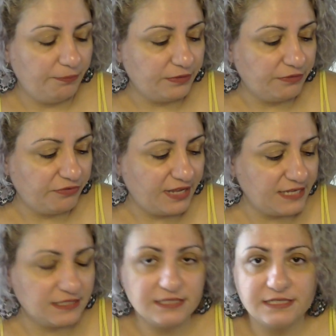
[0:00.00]

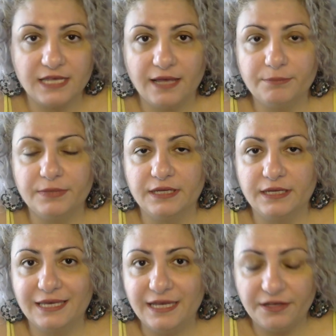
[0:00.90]
faced some
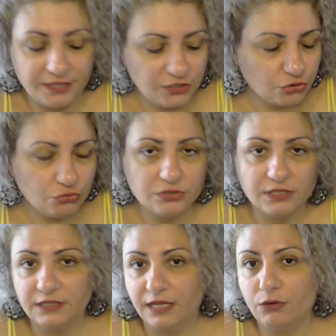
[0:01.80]
health issues
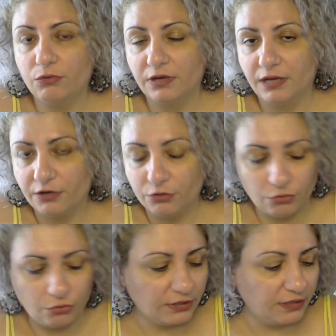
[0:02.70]
that now are no
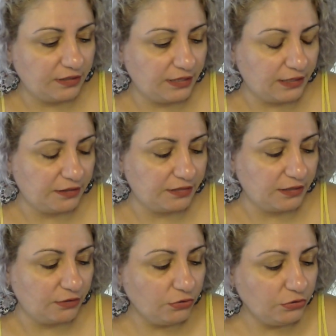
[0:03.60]
longer there,
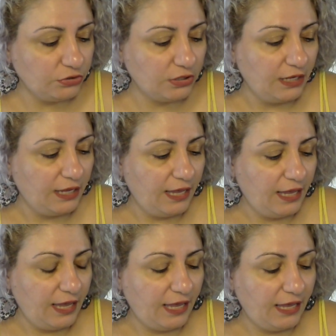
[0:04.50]
thank God.
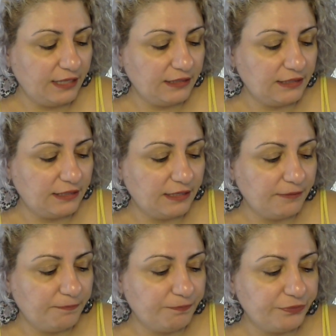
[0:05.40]

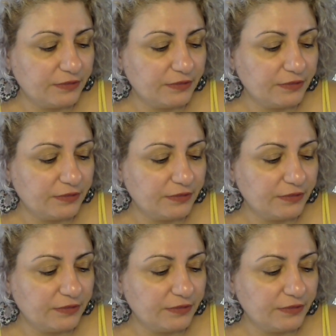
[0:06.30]
And